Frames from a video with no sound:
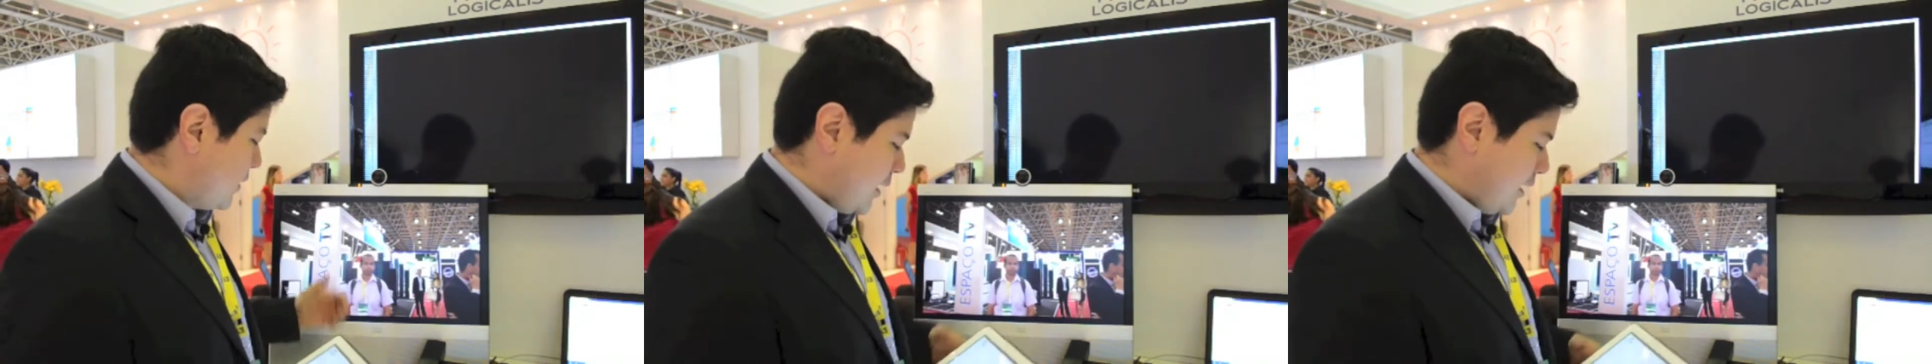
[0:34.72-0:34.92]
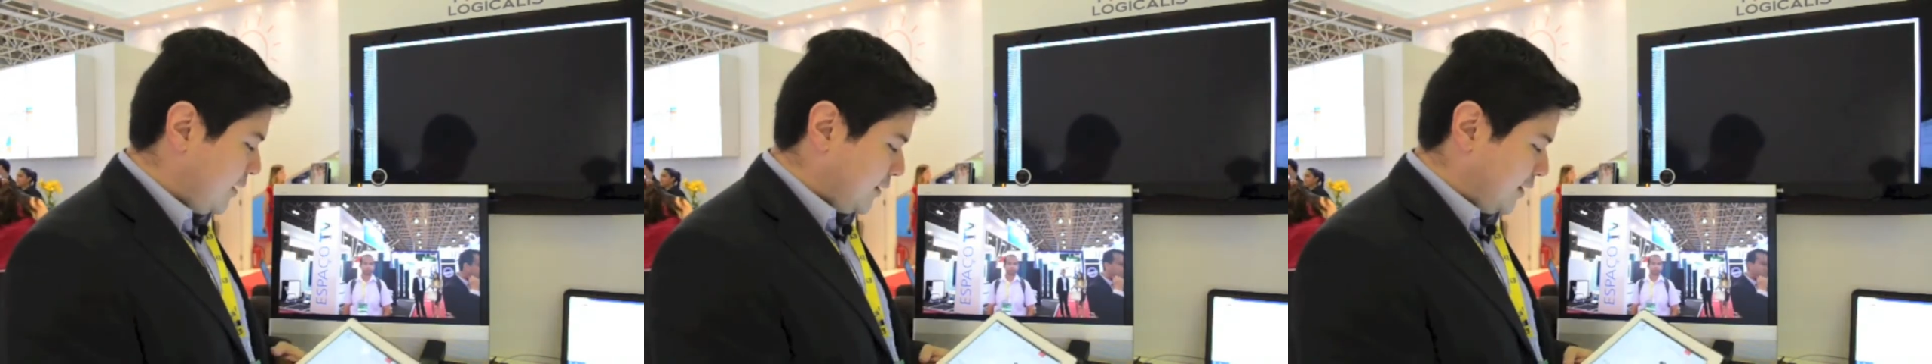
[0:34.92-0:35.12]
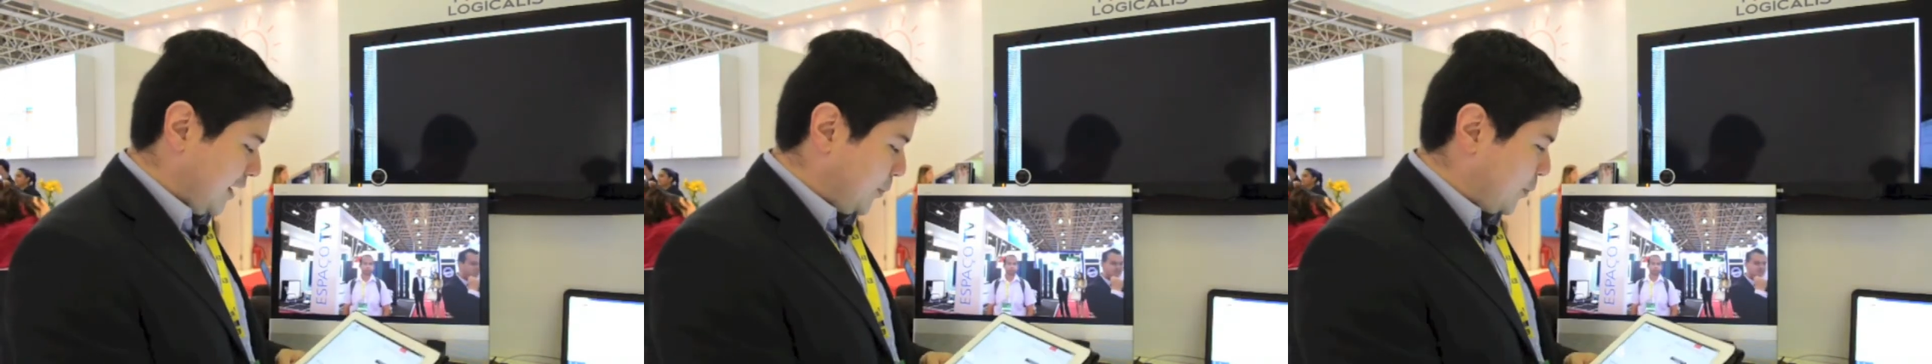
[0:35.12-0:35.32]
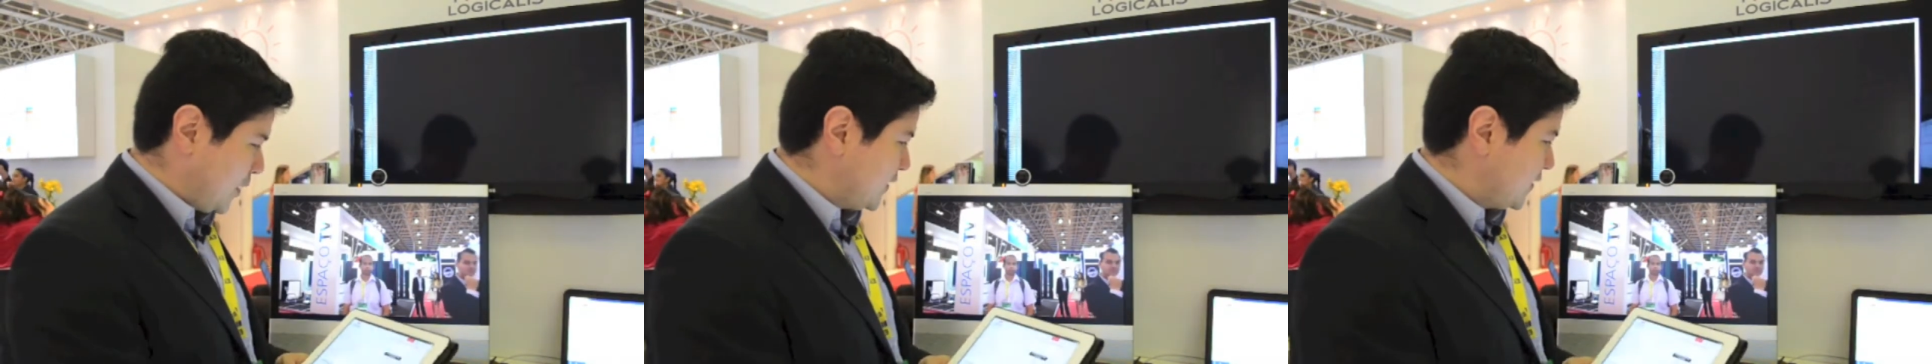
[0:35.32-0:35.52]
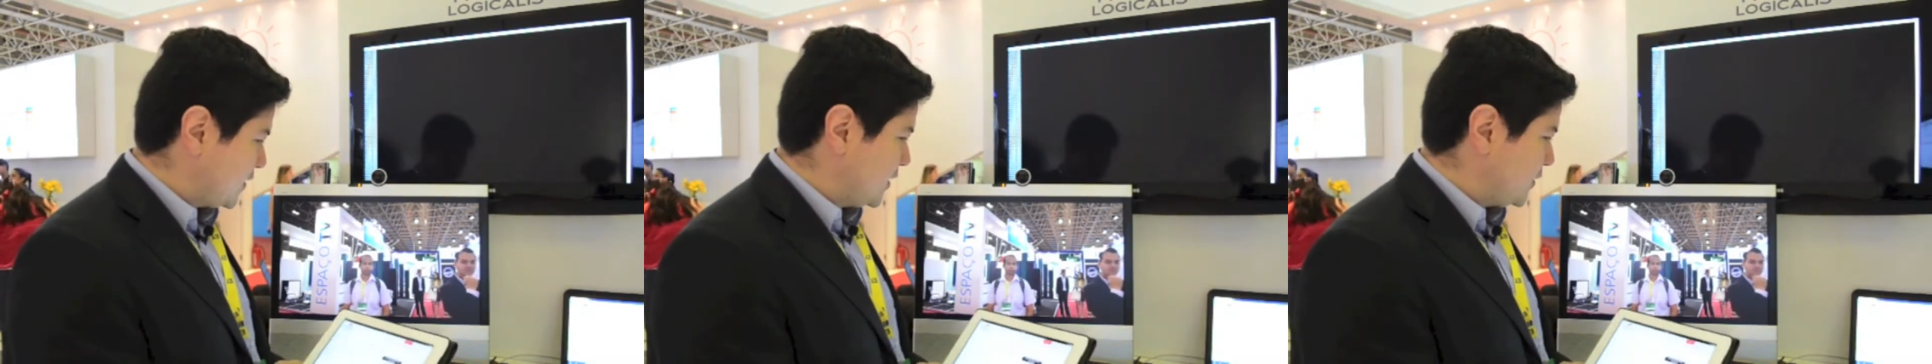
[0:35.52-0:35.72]
telepresence
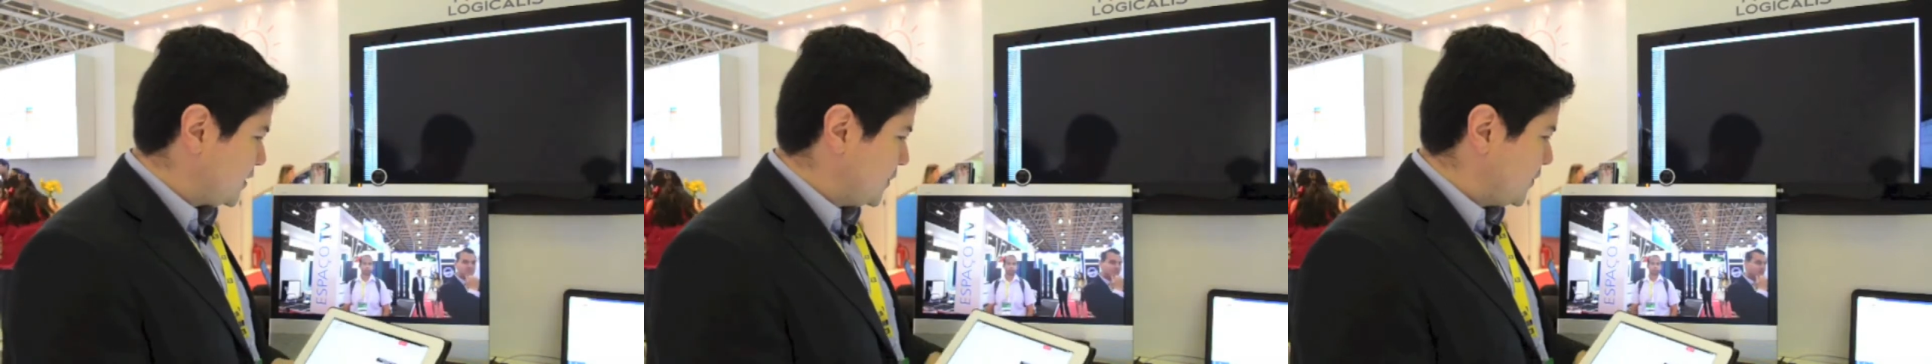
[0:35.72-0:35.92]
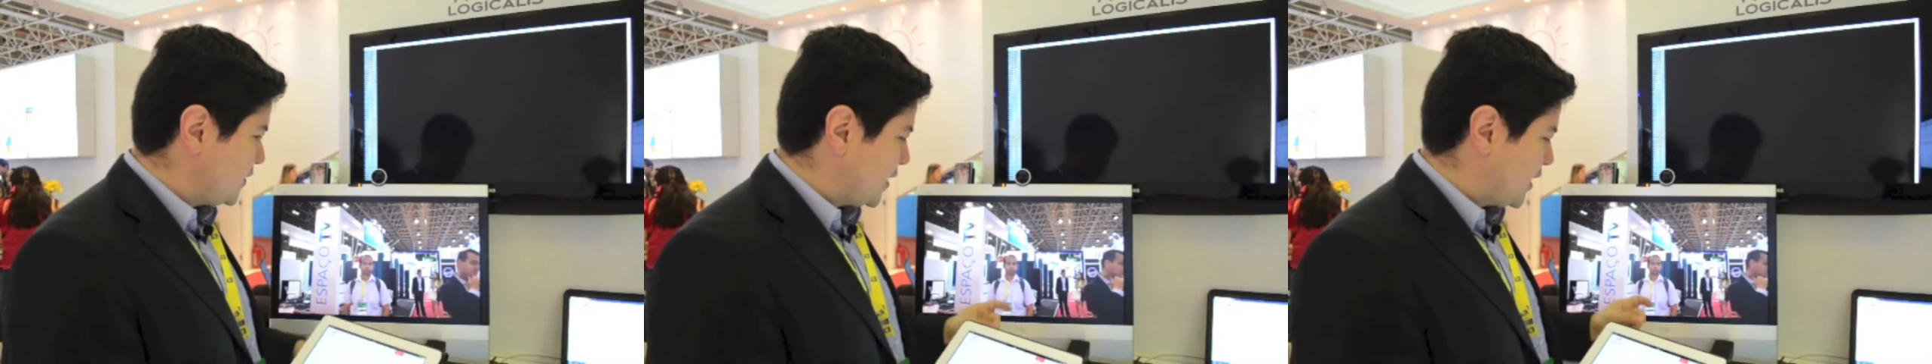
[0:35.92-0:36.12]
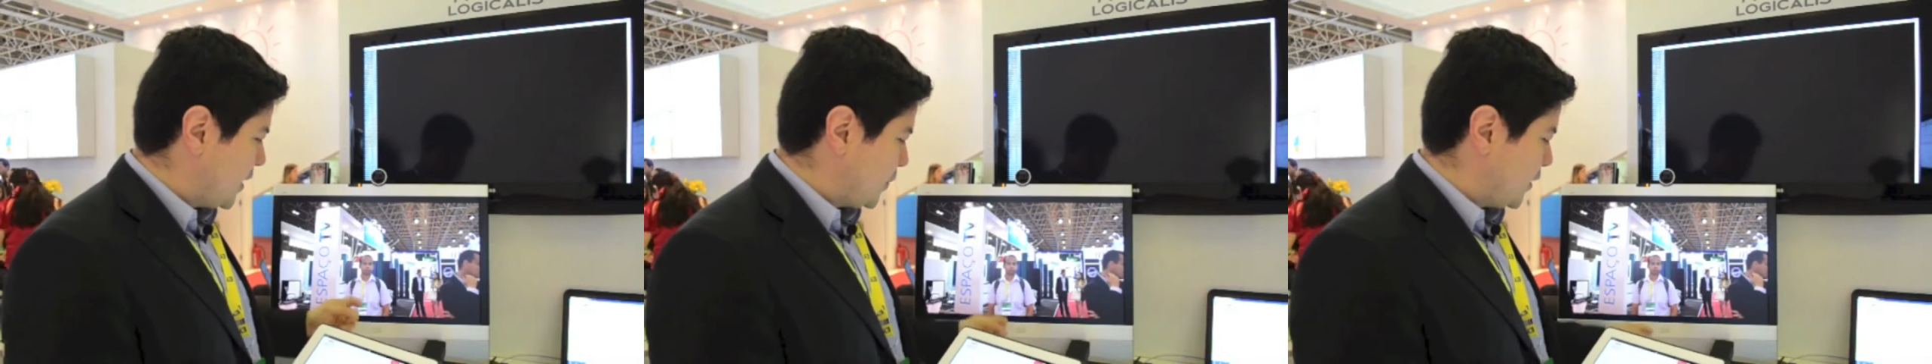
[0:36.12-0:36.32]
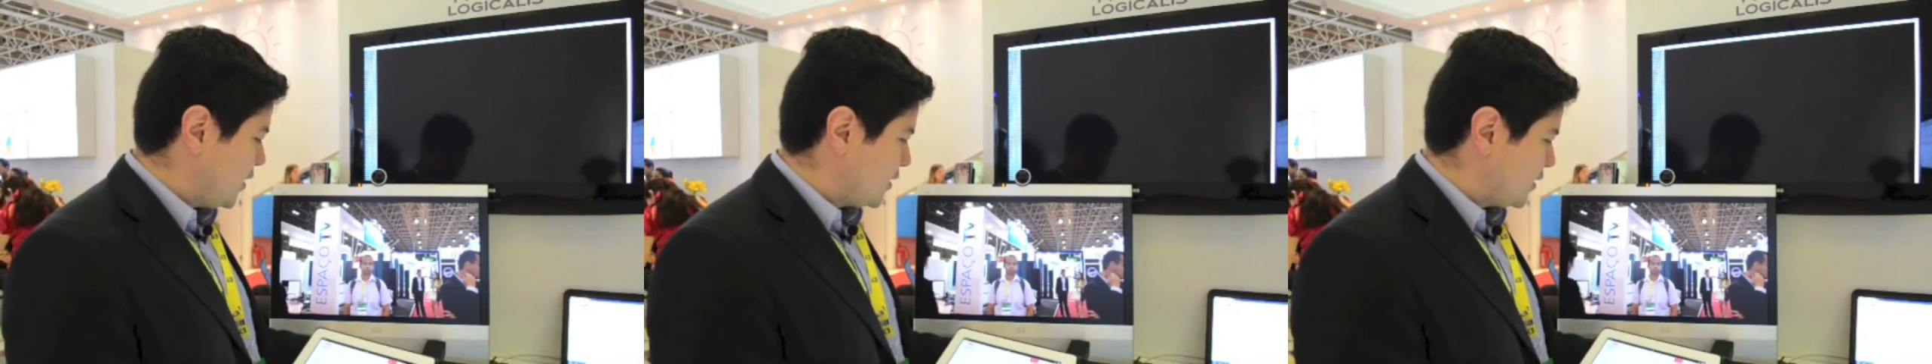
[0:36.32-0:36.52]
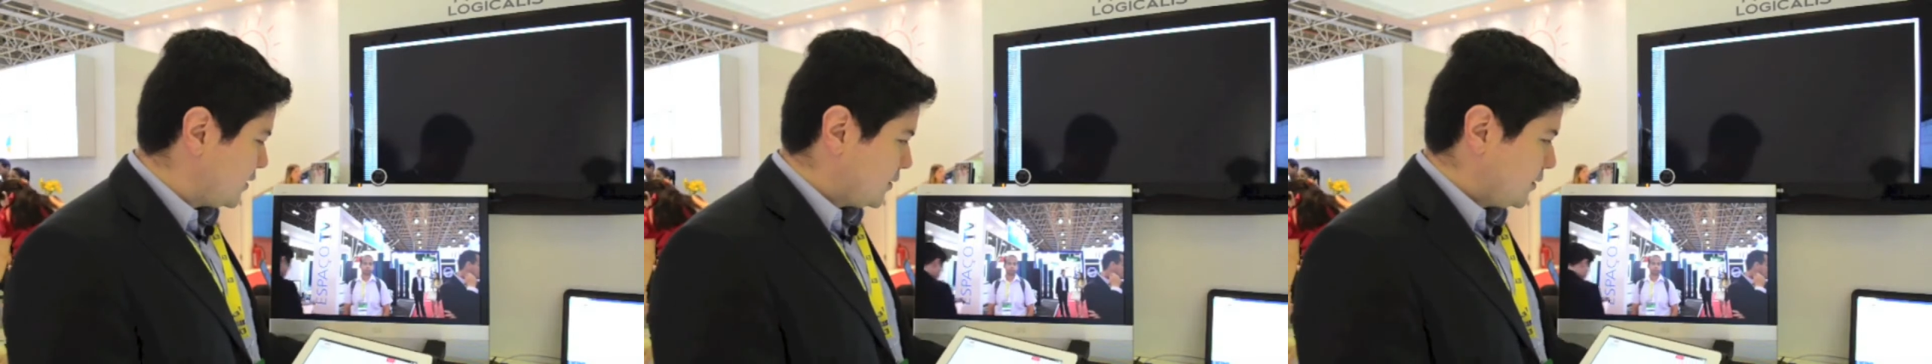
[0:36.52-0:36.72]
system set up here